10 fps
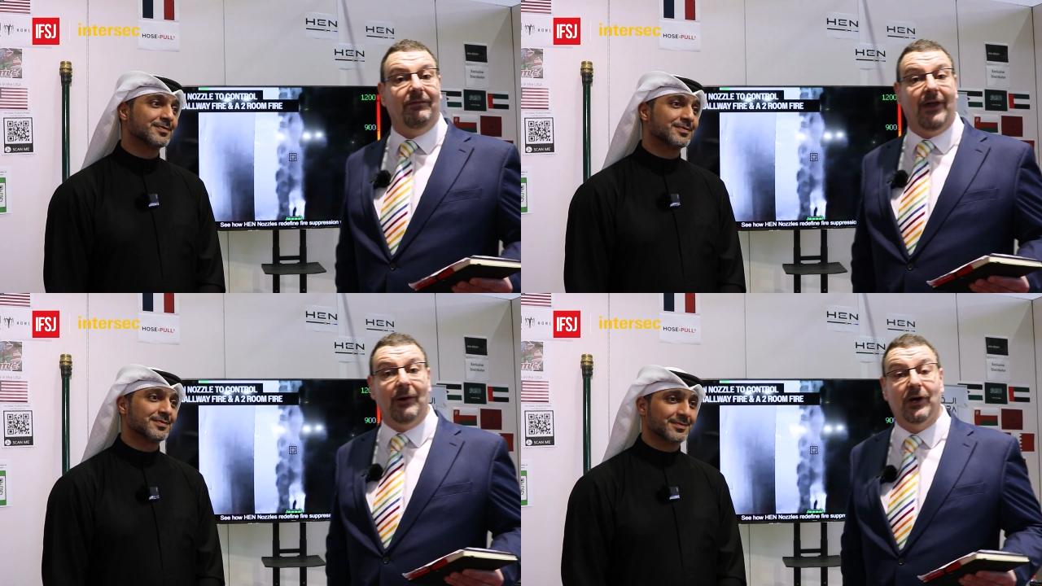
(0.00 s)

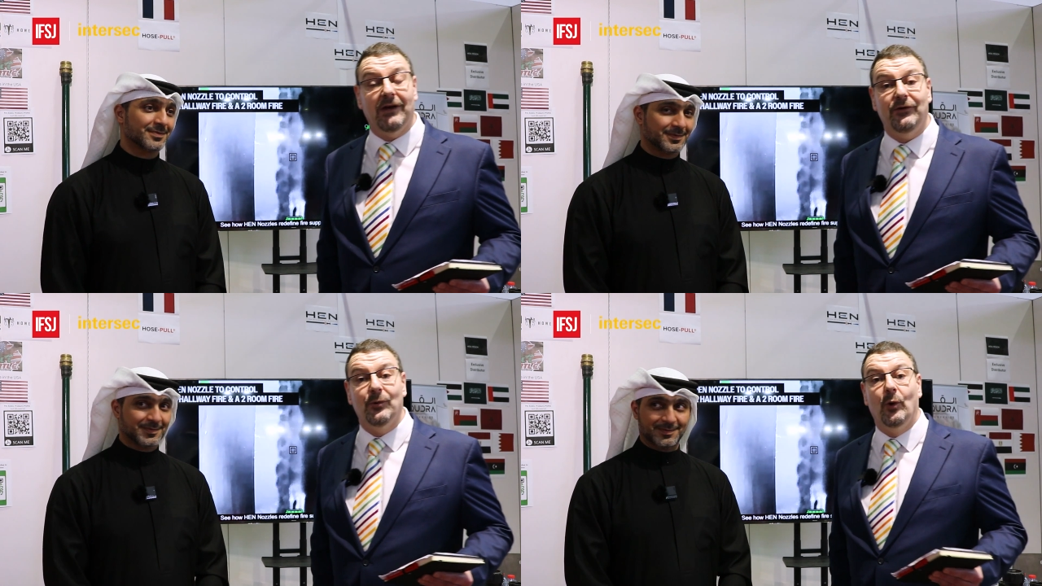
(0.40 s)
Speaker 1: they'll
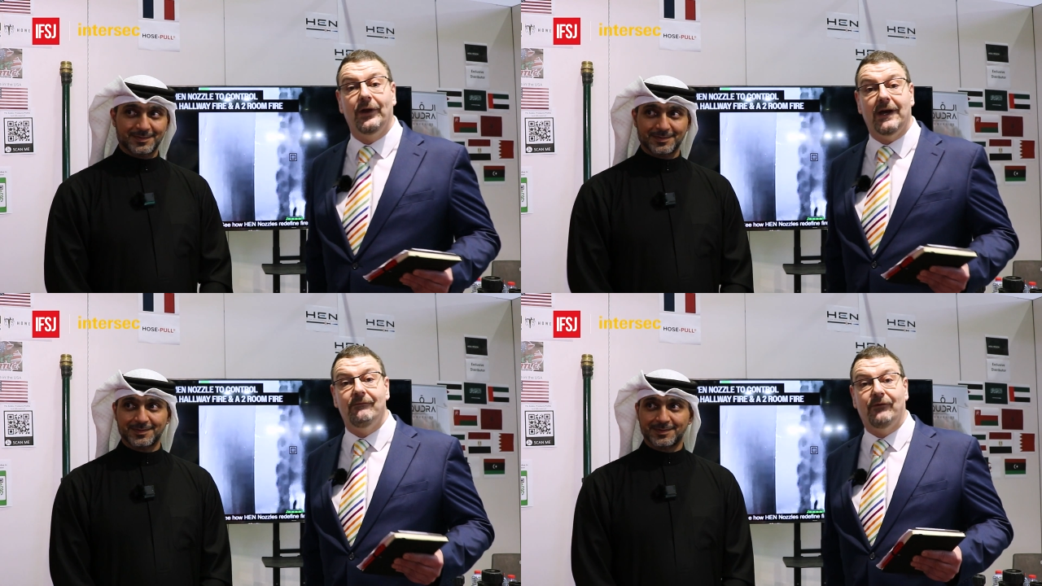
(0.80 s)
give you all
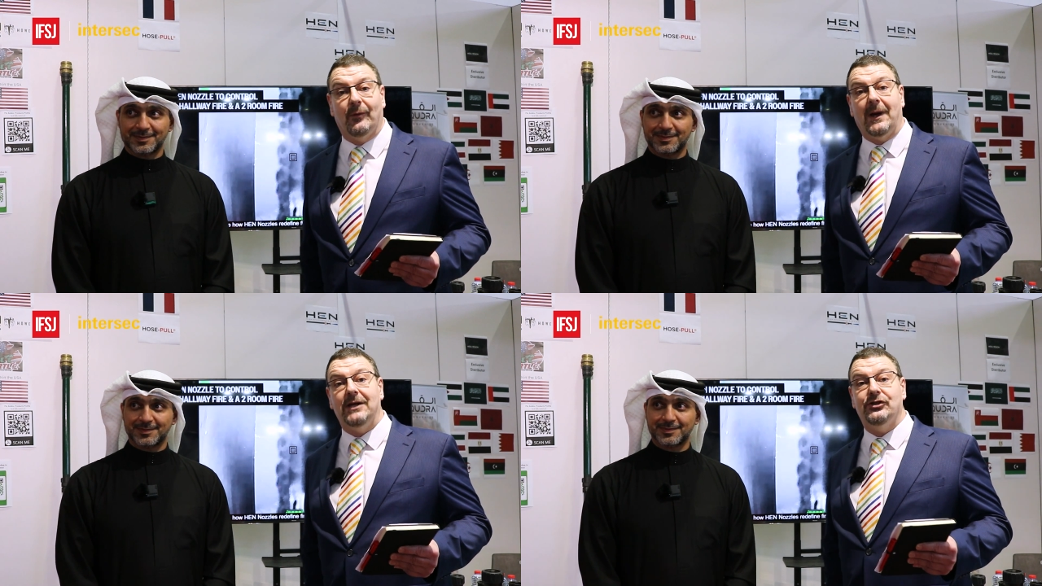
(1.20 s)
the
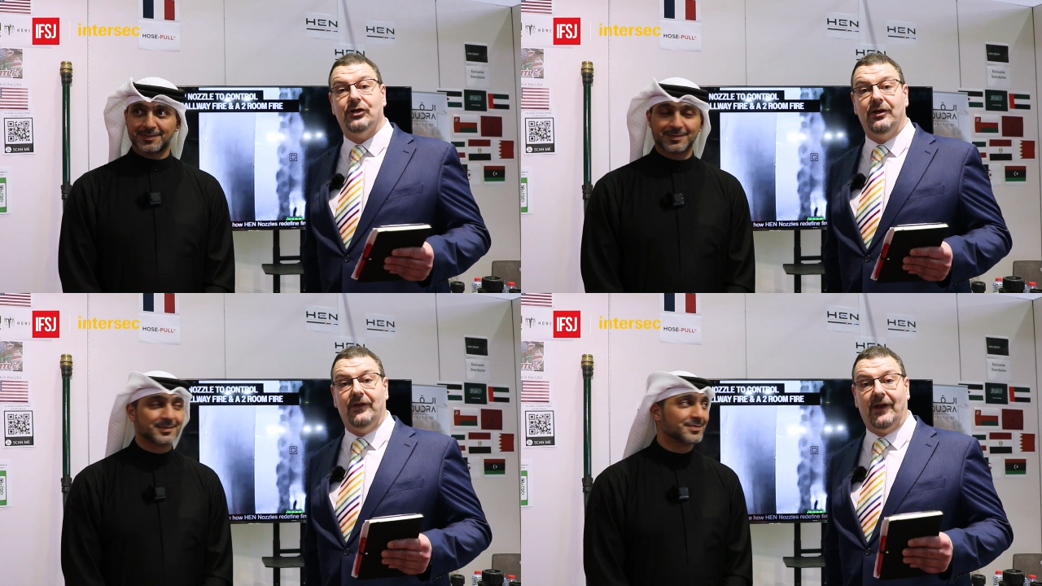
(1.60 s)

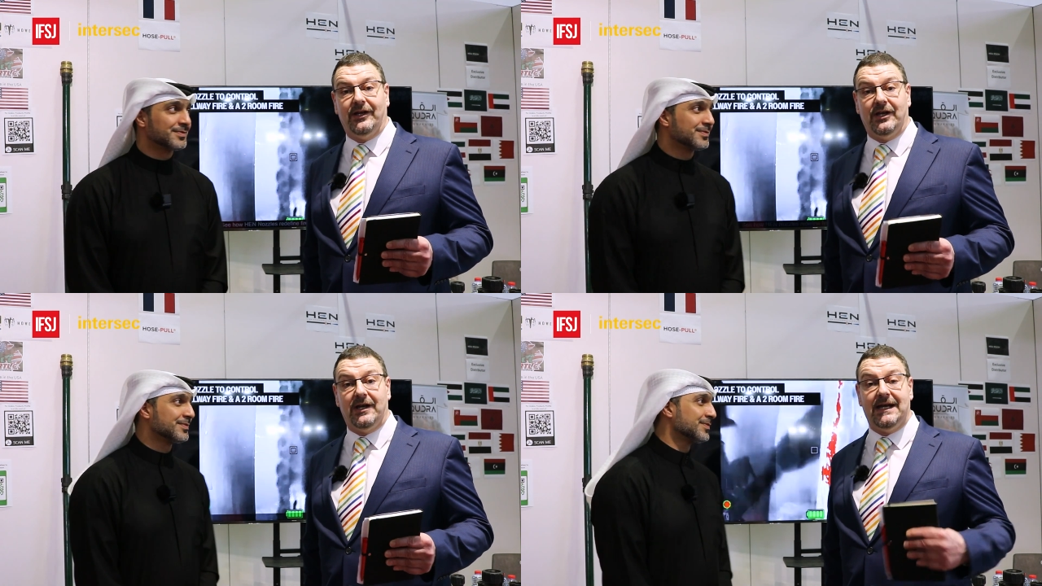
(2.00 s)
information
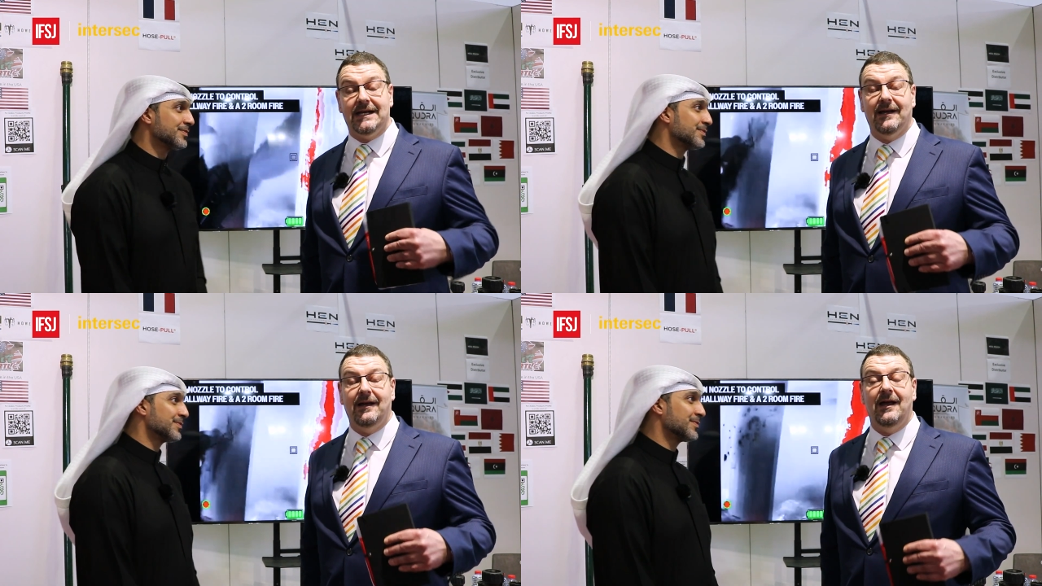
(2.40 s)
that you
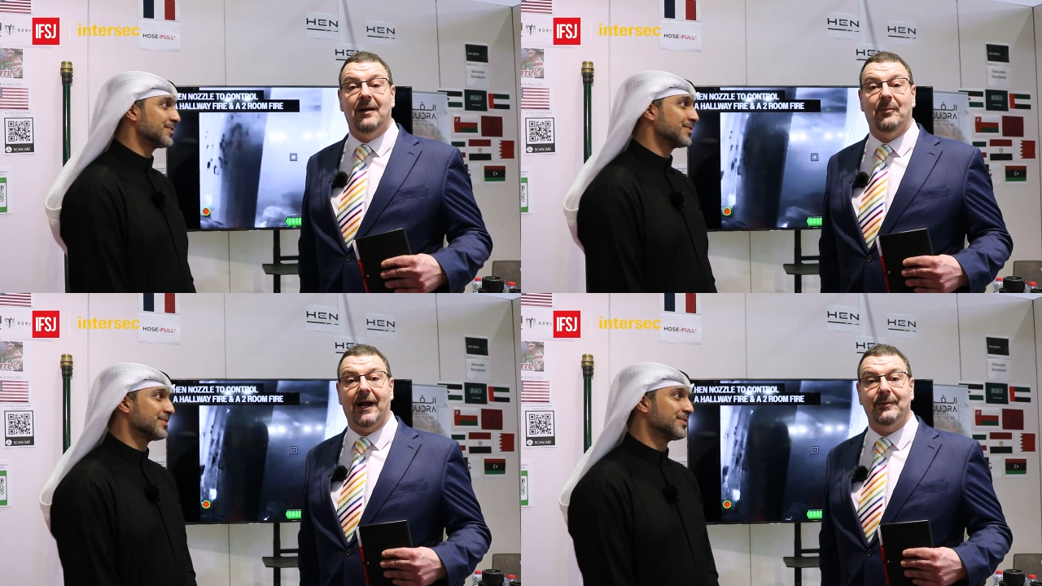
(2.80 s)
need.
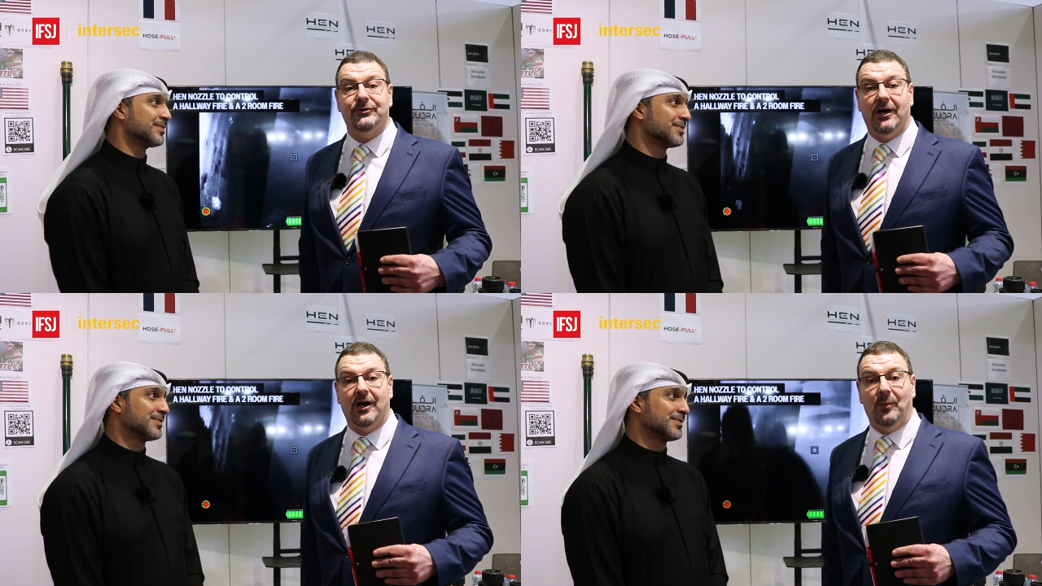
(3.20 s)
My name's
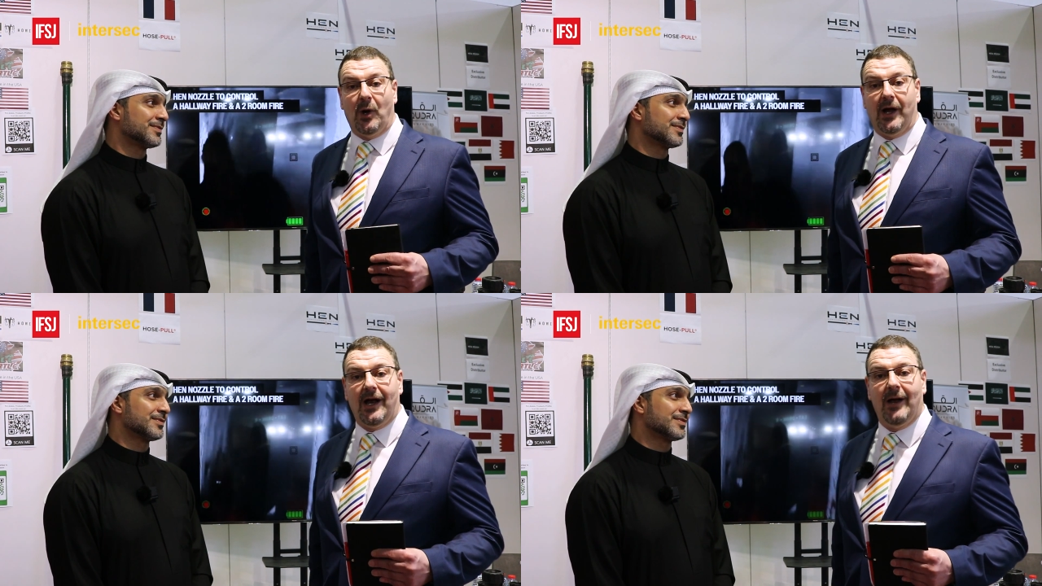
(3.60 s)
Duncan
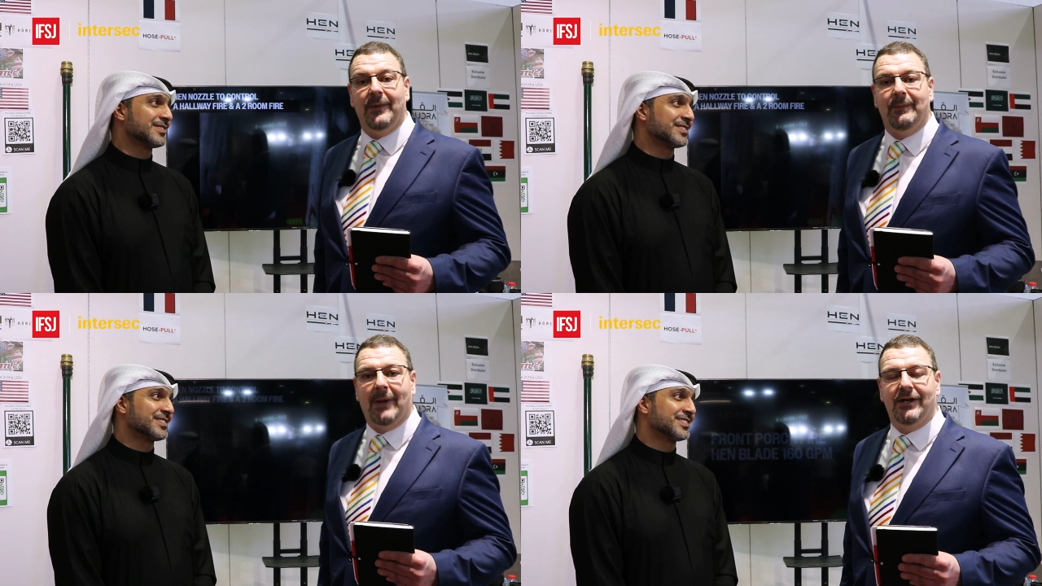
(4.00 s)
White.
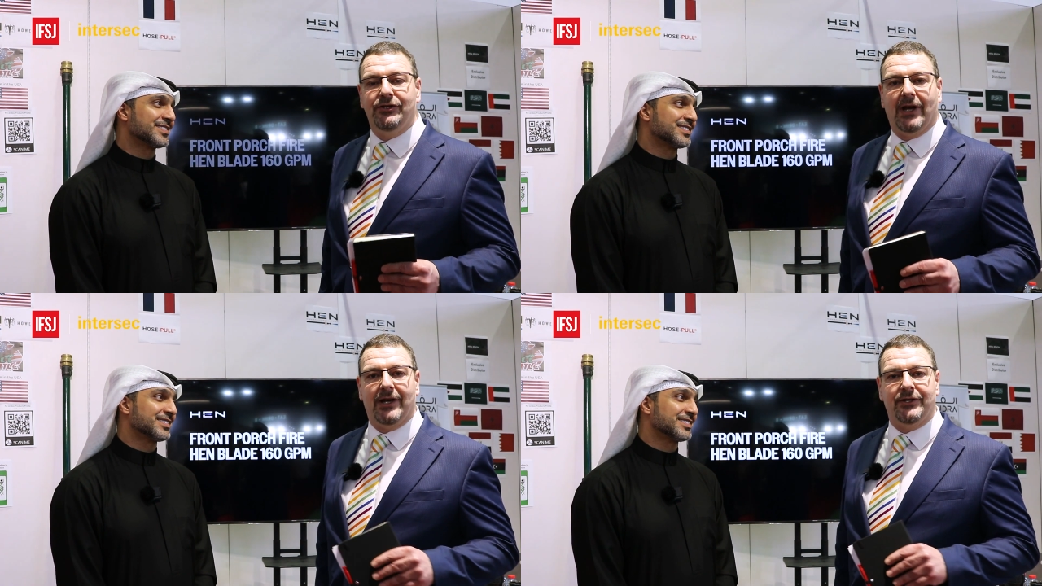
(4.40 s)
I'm the
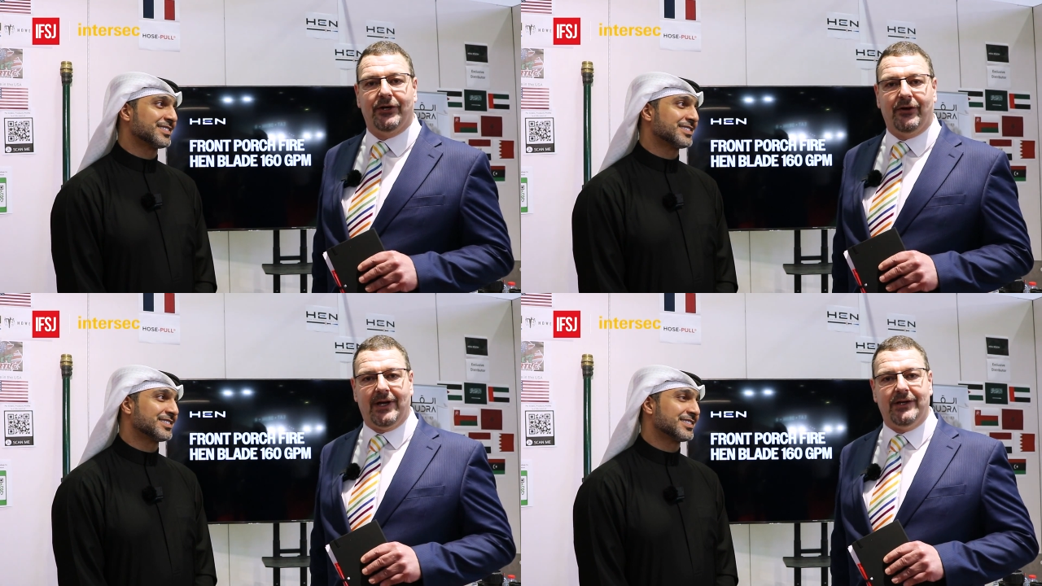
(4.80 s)
managing editor of the